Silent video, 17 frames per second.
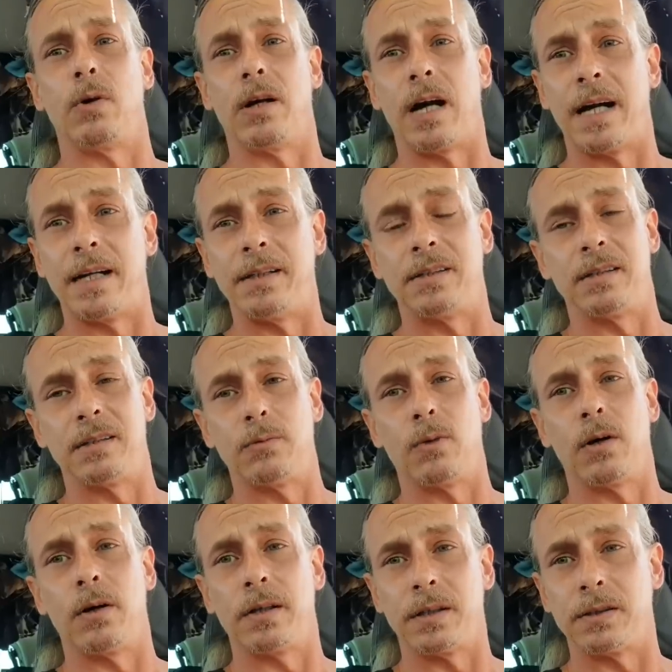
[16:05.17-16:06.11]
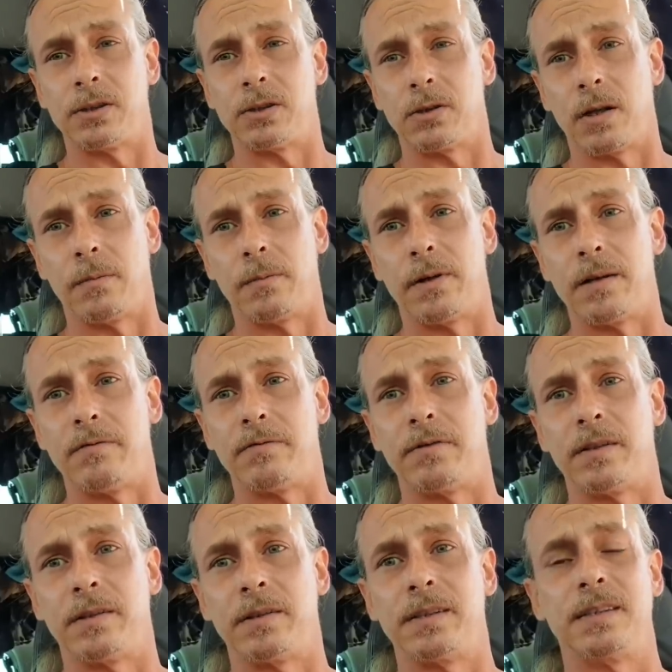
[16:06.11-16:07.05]
Where I used to work in Strawberry
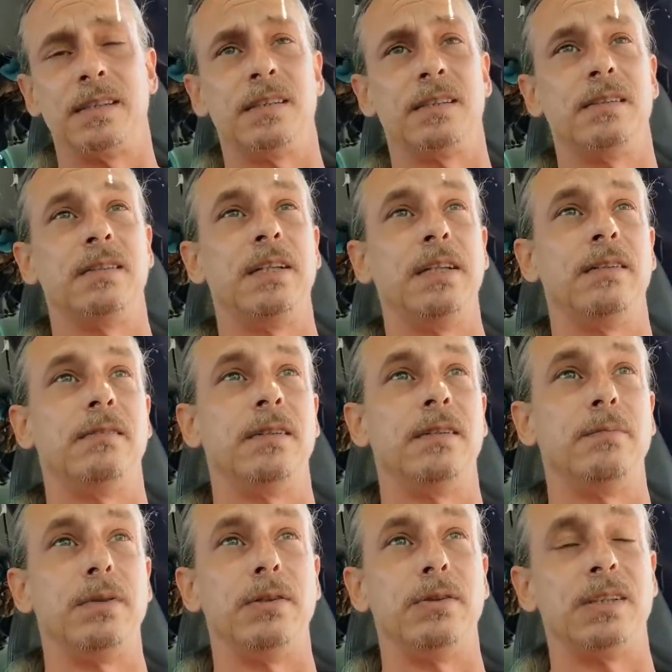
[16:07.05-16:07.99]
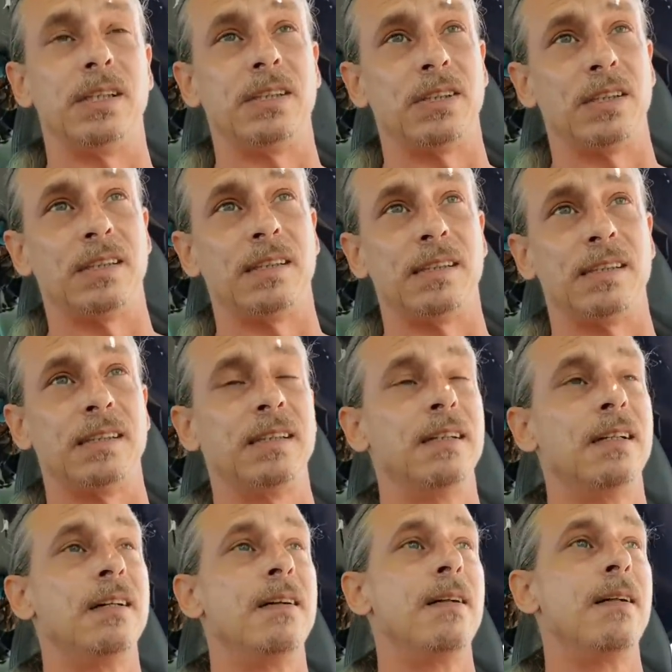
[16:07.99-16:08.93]
Fields, the, the, the musicians